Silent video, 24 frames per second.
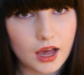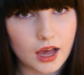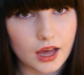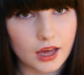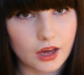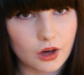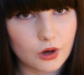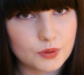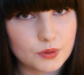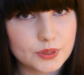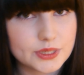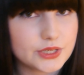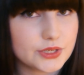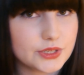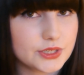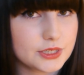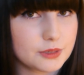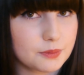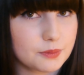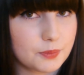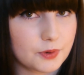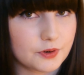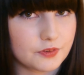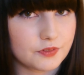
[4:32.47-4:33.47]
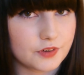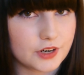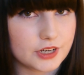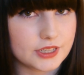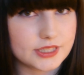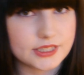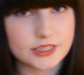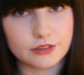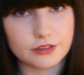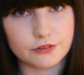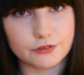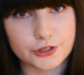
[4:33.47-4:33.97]
I always used to prefer
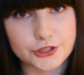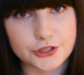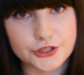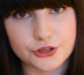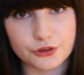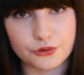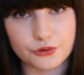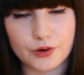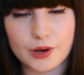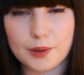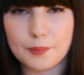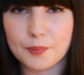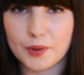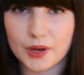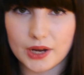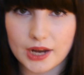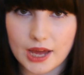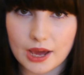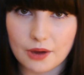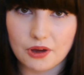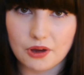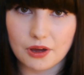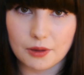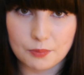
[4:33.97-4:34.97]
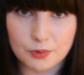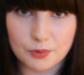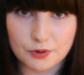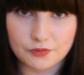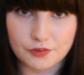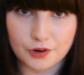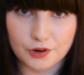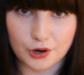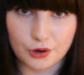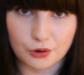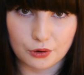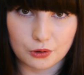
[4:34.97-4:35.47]
silver jewellery but now I
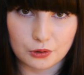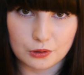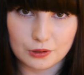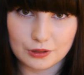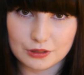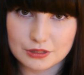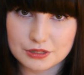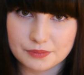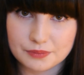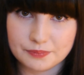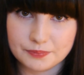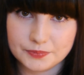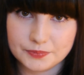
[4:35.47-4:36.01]
prefer gold.